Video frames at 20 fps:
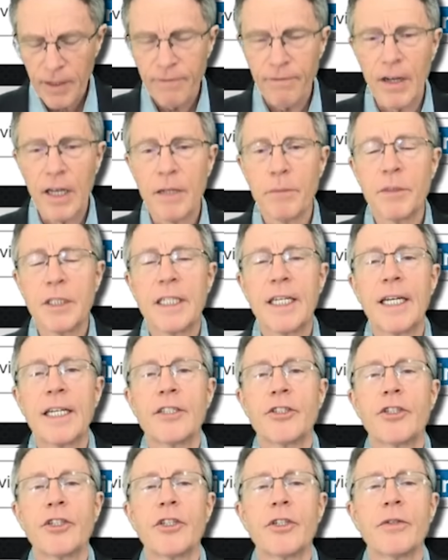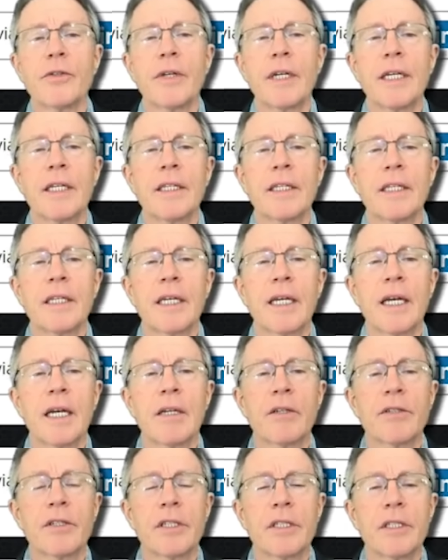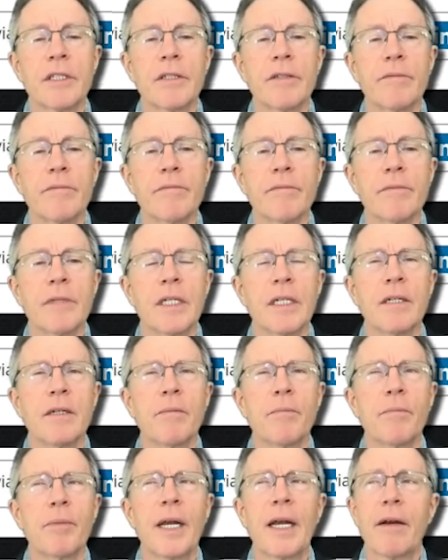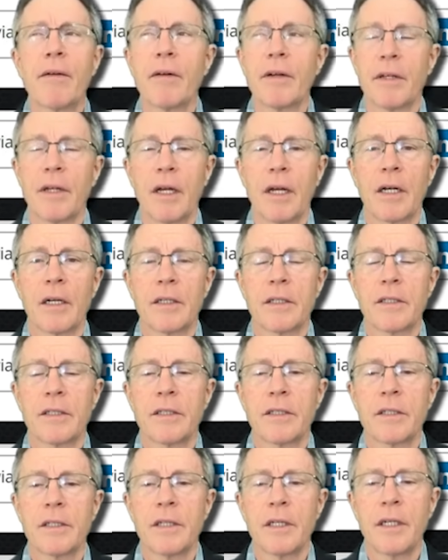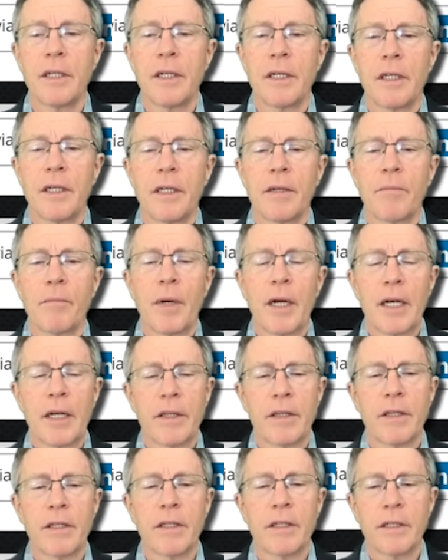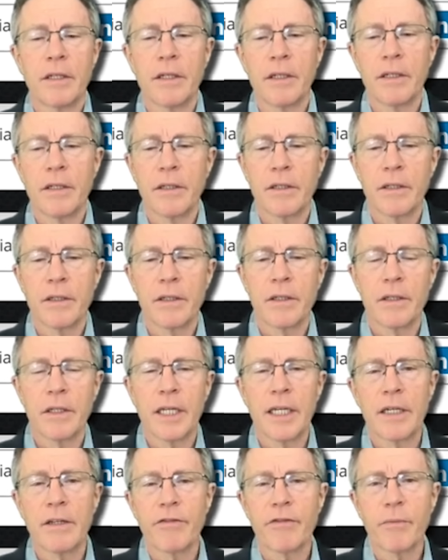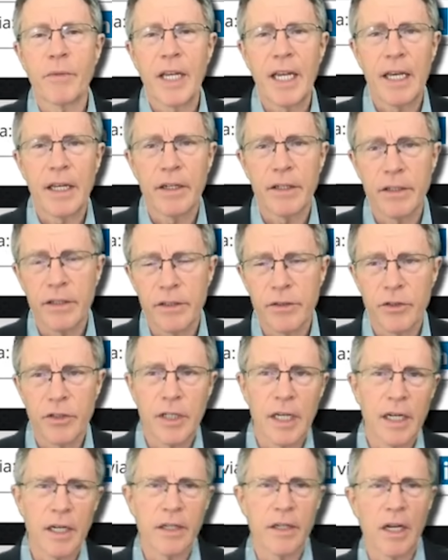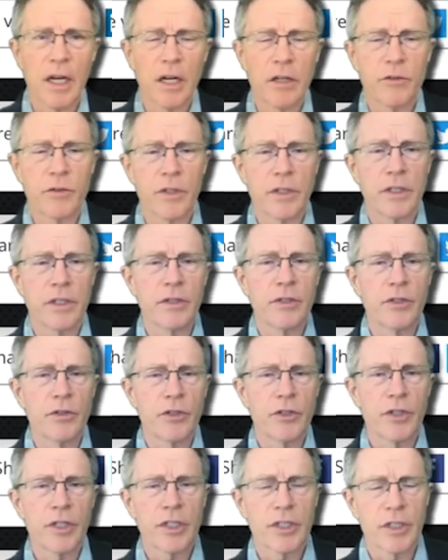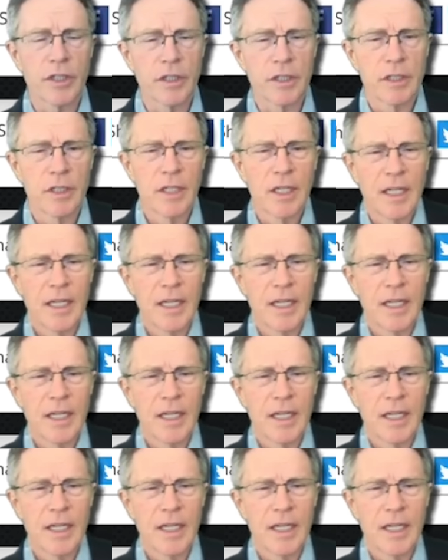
Vitamin K2 and the Calcium uh, Paradox, by the, uh, the lady from Canada who's got a doctorate in nutrition.